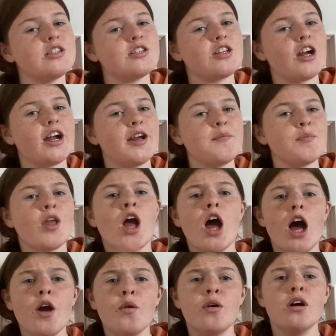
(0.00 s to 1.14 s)
Sorry.
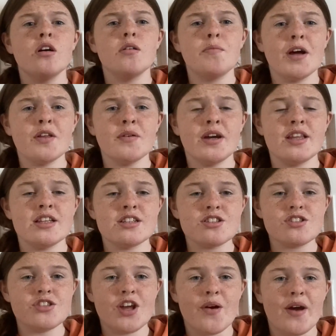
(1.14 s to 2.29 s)
Oh, by the way, this is
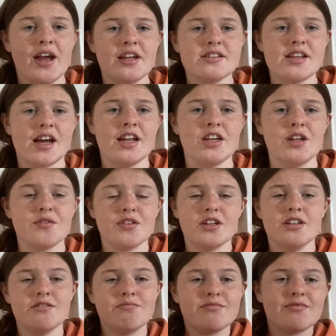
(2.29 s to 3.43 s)
no hate to any of
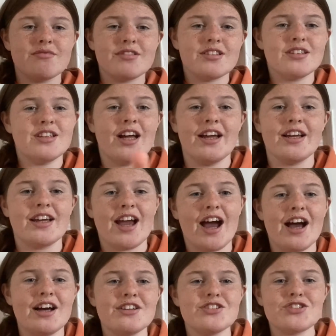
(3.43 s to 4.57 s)
the like
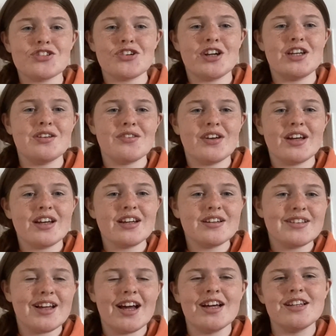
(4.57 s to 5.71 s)
cast or anything,
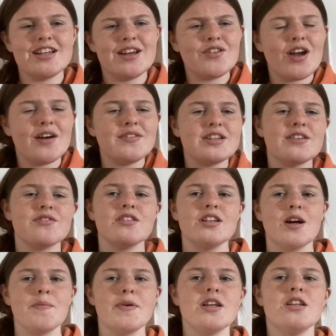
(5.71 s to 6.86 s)
and if you have a different
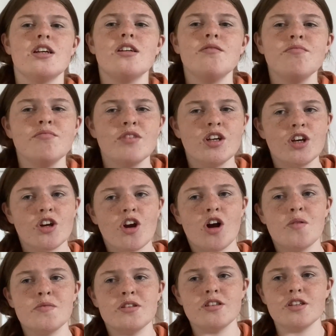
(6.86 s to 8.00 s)
opinion,
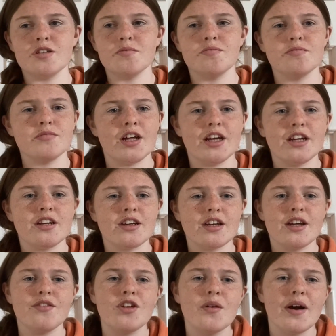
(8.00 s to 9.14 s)
comment them. Like,
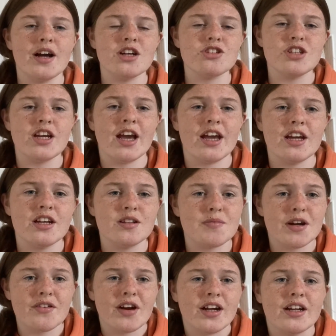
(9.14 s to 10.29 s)
if you actually hated my
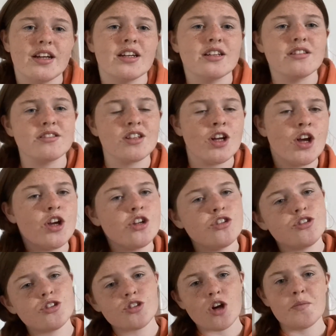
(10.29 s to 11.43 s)
rankings,
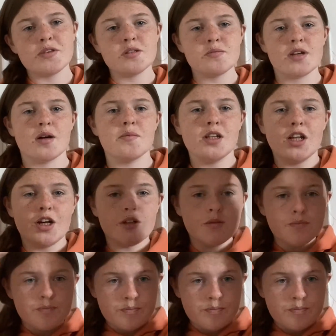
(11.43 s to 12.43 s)
just comment them down below.